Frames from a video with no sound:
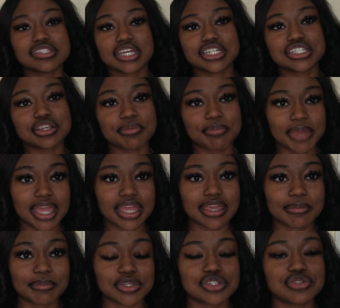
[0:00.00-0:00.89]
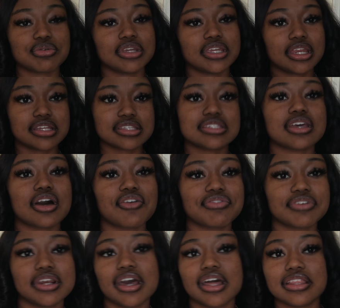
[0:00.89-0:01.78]
that you're making between yourself
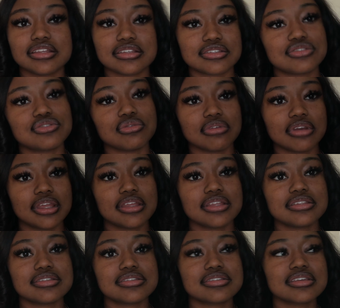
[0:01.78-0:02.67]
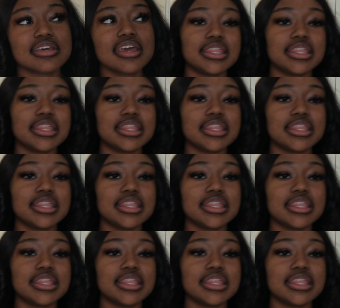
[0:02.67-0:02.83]
and other students.